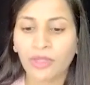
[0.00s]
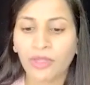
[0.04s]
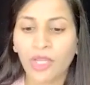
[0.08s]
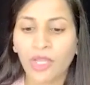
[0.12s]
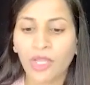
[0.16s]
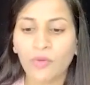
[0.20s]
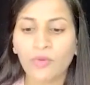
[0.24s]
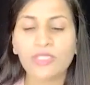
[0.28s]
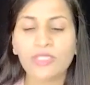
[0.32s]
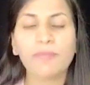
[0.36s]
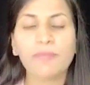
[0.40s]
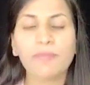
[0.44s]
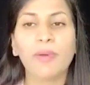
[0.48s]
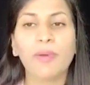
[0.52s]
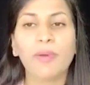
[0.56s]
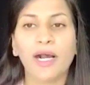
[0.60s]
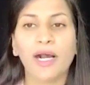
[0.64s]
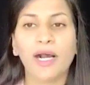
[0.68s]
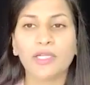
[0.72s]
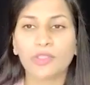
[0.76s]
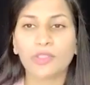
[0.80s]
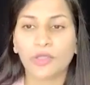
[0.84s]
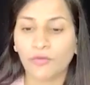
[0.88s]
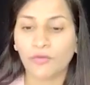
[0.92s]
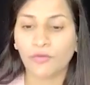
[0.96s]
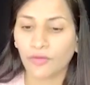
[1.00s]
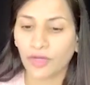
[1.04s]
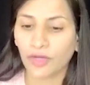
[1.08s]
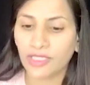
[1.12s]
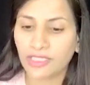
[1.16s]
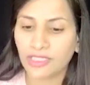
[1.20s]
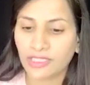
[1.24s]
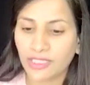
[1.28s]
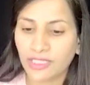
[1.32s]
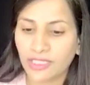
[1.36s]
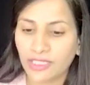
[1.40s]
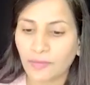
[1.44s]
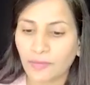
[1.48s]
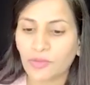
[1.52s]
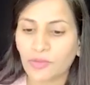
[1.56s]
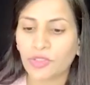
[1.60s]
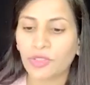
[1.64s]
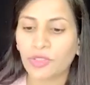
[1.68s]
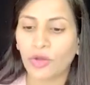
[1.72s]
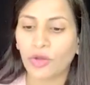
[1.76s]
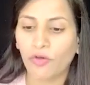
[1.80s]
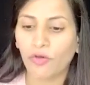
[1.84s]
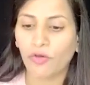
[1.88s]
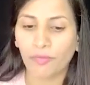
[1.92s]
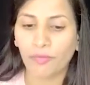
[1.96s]
He was a part of
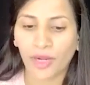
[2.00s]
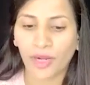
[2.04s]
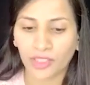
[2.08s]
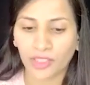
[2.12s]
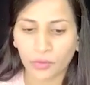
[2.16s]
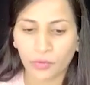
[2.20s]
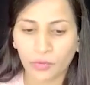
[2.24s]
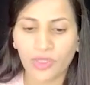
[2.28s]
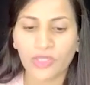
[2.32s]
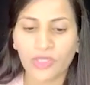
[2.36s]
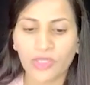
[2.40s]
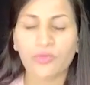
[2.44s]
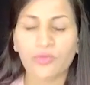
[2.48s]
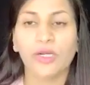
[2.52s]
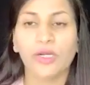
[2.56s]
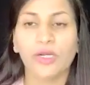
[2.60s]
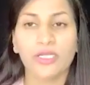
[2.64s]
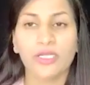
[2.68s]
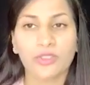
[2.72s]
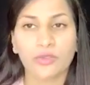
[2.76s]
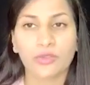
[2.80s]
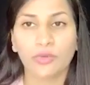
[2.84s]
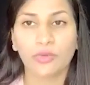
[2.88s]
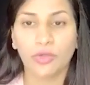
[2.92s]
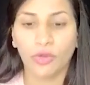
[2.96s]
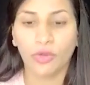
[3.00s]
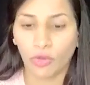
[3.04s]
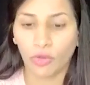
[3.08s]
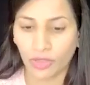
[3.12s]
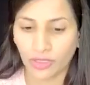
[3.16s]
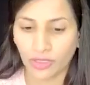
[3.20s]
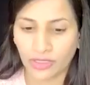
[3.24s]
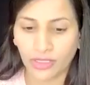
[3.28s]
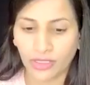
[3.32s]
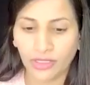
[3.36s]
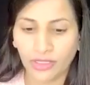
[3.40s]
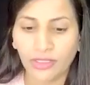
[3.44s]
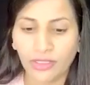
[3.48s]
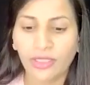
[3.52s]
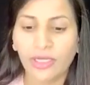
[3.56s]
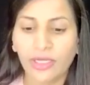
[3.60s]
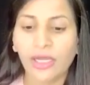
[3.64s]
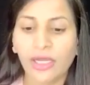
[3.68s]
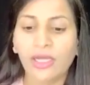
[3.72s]
inception of Pathways World School, Noida.